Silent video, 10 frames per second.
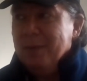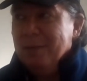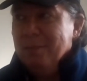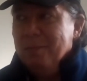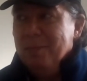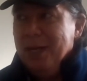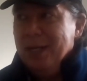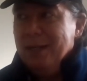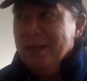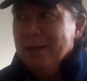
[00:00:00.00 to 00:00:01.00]
a
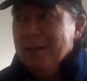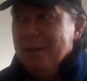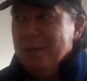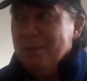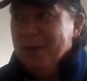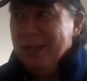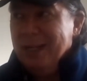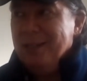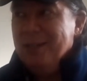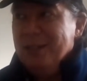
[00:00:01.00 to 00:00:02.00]
big
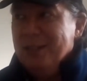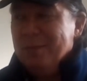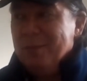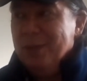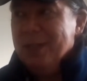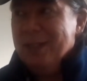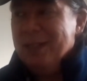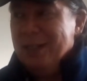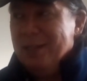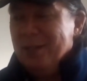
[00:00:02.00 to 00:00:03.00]
relationship
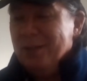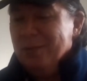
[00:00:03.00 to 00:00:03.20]
with it in